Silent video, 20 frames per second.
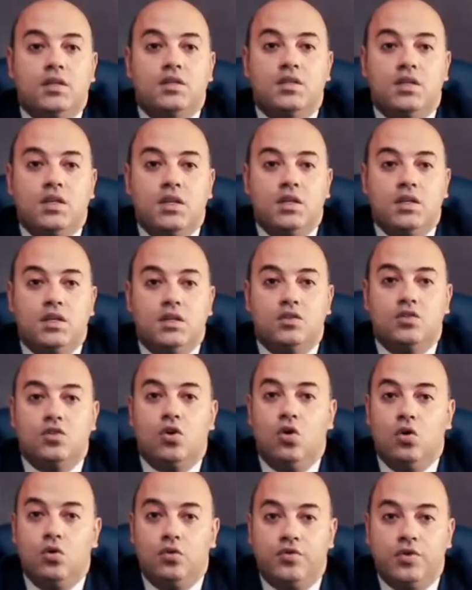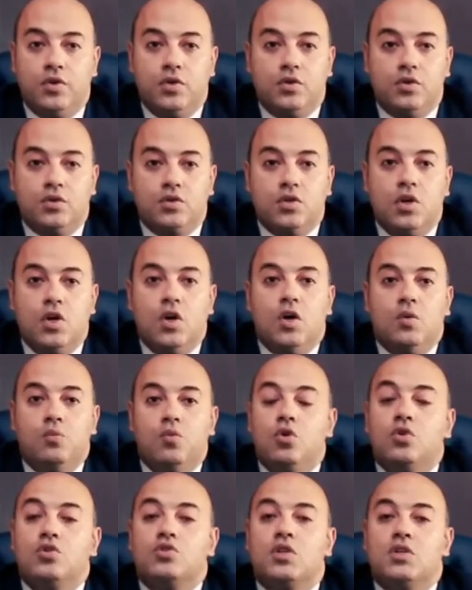indeed offer
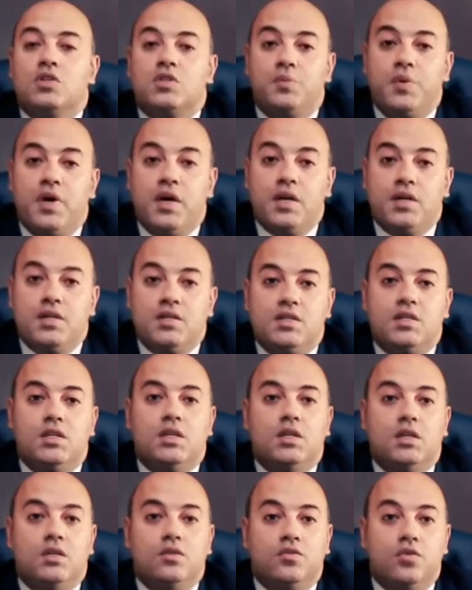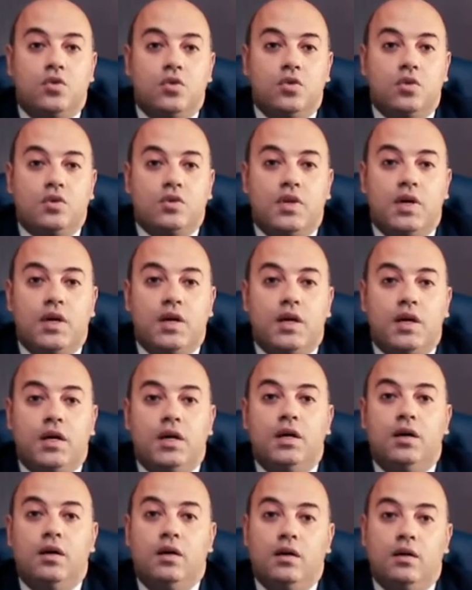more transparency for
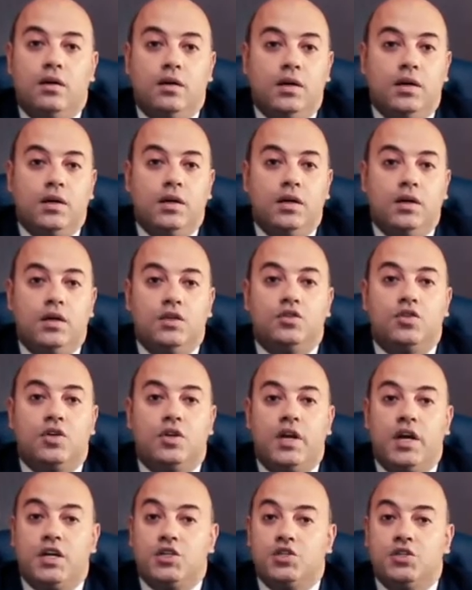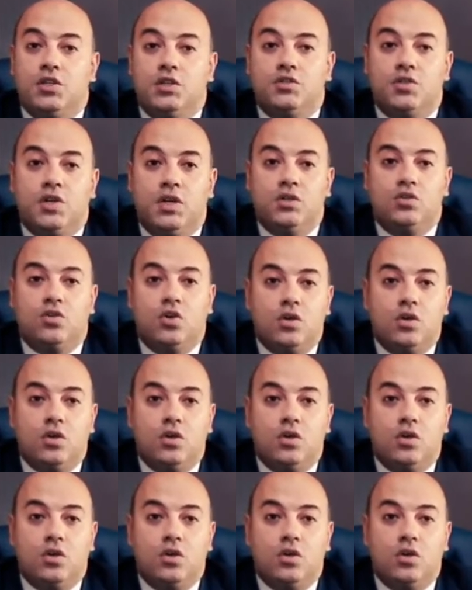the international trade